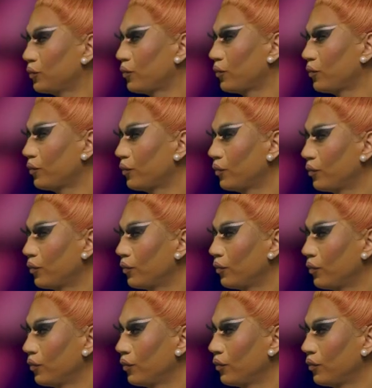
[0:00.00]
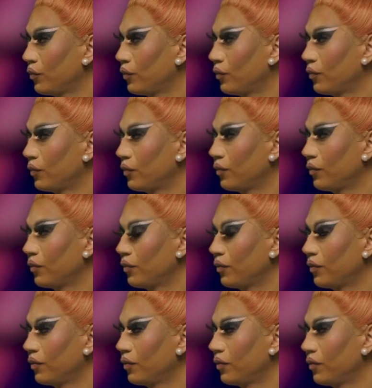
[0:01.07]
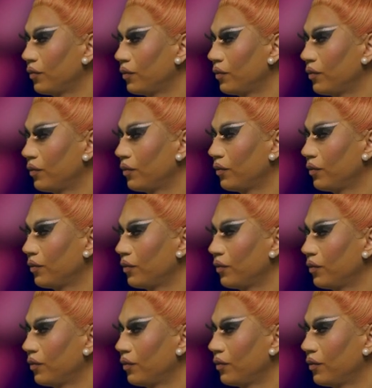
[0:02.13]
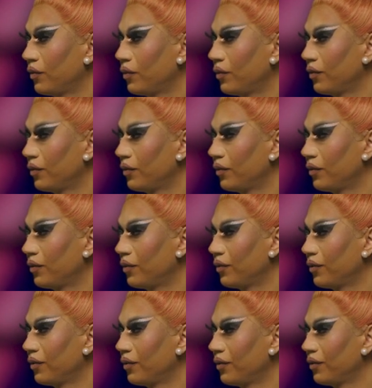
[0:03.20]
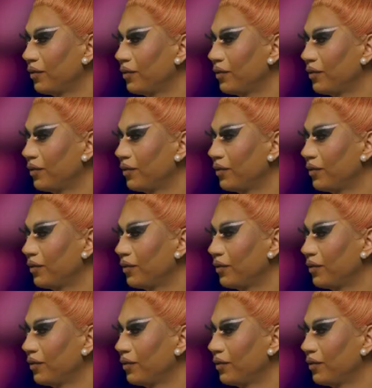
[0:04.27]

This person isn't speaking.